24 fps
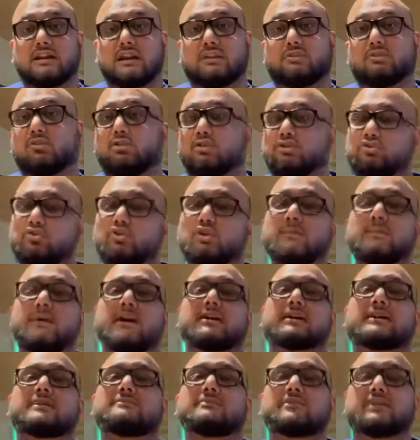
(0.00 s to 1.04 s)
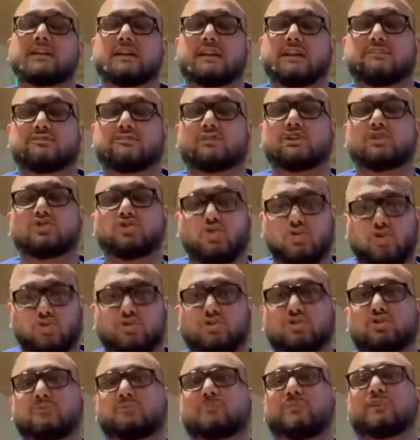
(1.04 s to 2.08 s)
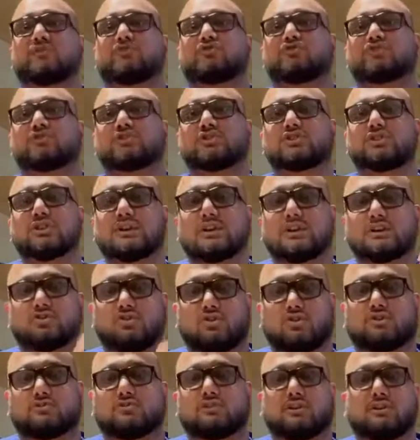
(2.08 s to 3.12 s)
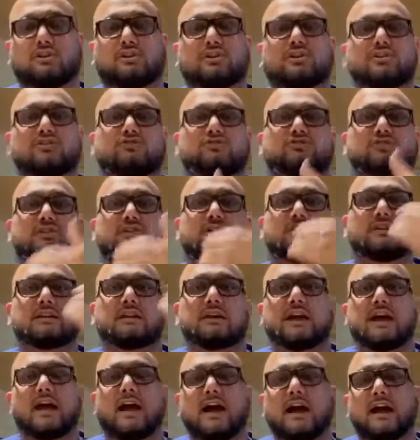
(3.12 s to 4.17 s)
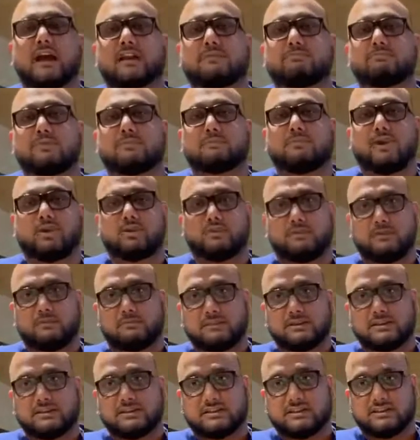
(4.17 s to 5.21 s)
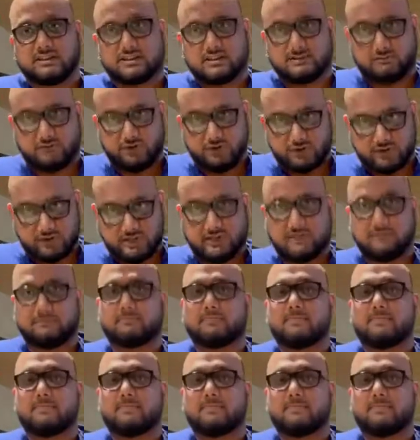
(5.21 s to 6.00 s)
So it's all about communication, talking to the patient, talking to the clinician, and be part of the multidisciplinary team.